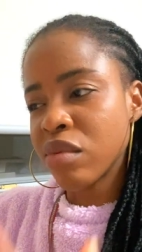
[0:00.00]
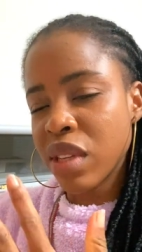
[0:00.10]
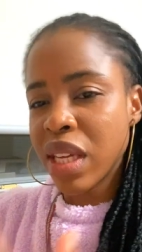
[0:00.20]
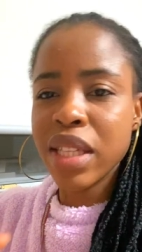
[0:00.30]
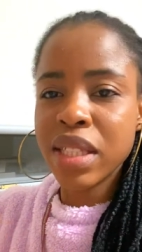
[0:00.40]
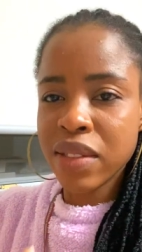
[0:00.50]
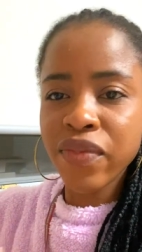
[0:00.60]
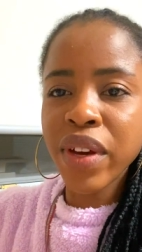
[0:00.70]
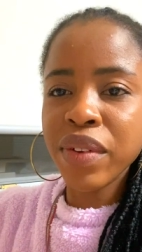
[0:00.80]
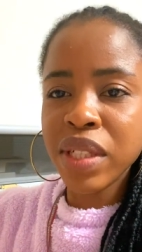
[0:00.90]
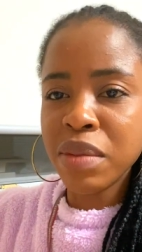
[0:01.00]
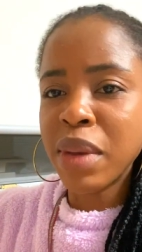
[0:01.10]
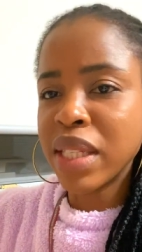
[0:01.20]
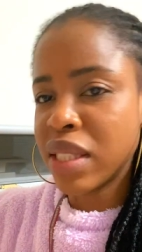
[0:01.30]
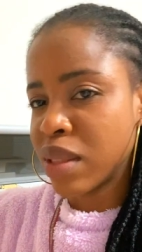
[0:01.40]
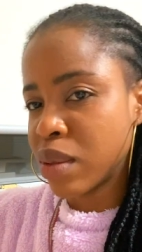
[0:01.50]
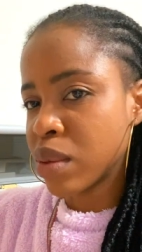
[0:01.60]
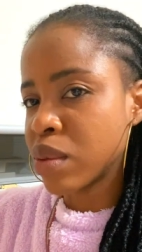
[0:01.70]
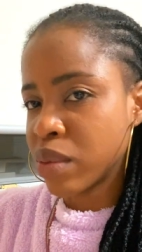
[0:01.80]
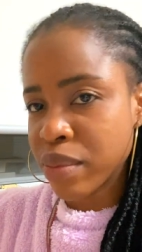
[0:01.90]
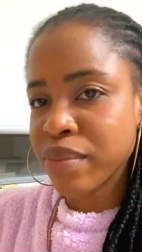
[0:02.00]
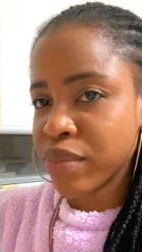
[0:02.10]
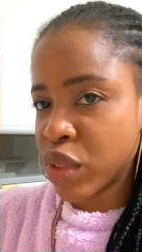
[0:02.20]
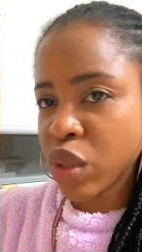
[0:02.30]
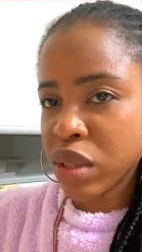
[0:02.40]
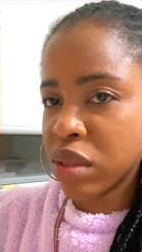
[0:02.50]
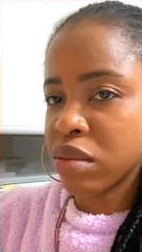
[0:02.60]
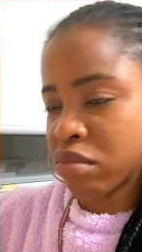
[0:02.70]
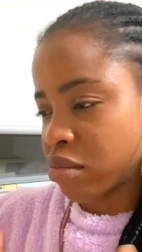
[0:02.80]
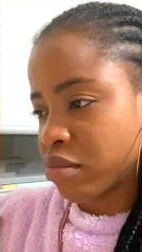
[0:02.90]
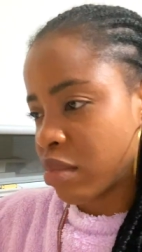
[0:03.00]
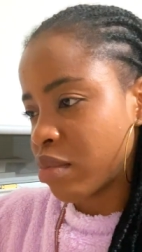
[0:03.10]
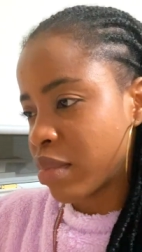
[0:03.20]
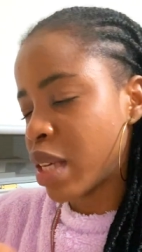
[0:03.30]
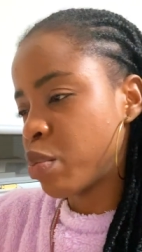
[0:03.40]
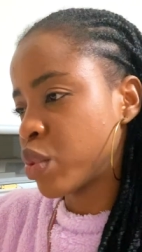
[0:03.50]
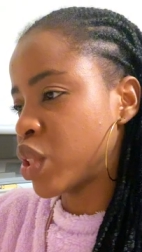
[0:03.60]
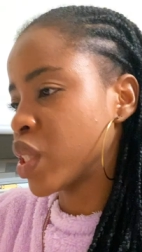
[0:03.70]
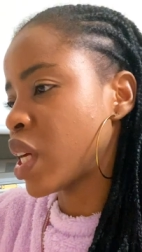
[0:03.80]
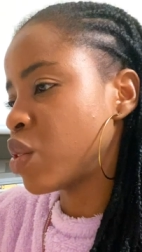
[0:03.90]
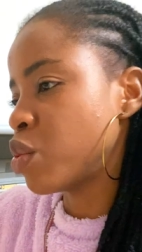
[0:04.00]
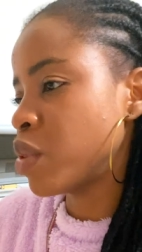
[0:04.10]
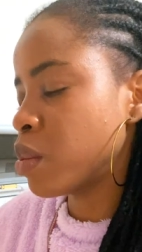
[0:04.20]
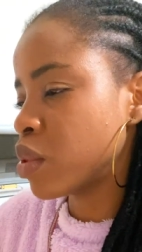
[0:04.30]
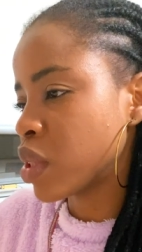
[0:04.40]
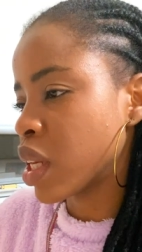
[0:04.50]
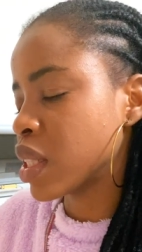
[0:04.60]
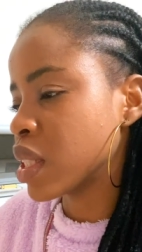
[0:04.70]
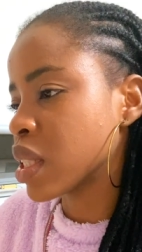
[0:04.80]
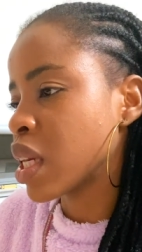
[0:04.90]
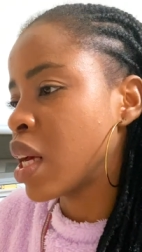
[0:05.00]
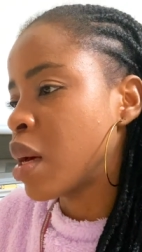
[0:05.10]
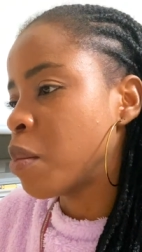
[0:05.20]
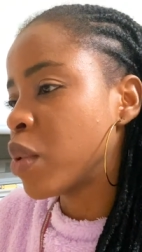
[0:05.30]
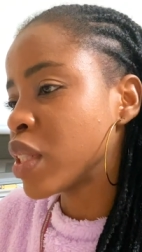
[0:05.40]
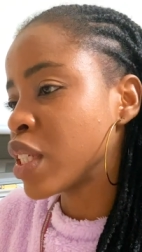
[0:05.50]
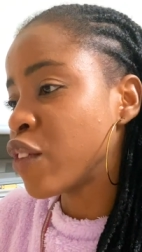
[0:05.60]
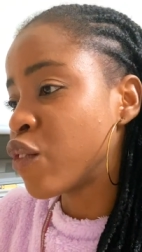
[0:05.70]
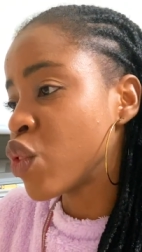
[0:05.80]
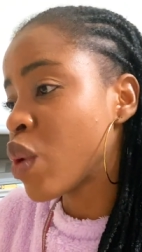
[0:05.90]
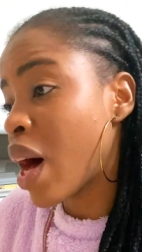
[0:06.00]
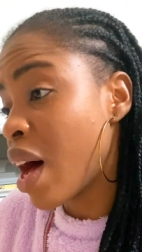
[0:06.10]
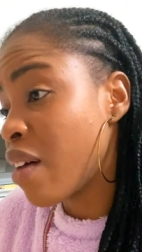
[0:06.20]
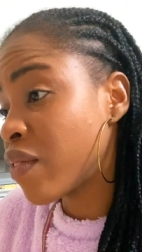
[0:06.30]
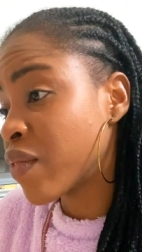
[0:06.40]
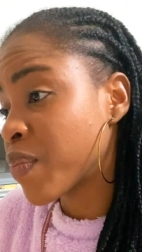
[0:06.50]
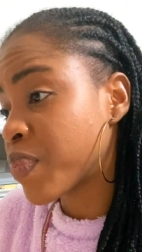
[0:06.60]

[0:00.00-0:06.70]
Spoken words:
it's very demanding, so just keep pushing and you'll be able to get it. But if you have